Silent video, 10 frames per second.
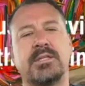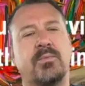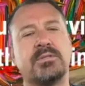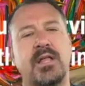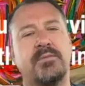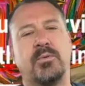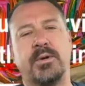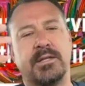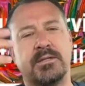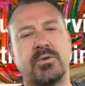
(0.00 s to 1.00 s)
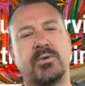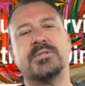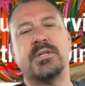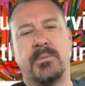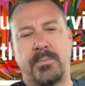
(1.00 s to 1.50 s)
I always love it when it turns
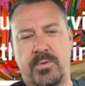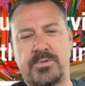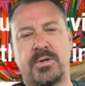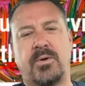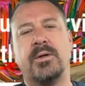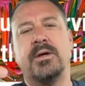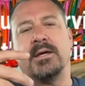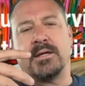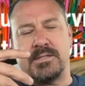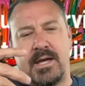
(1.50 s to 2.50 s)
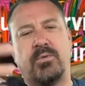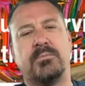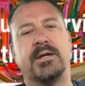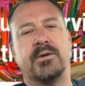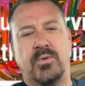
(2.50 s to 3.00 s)
into personal, because that would
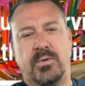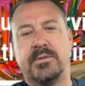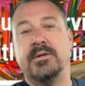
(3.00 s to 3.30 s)
be cool.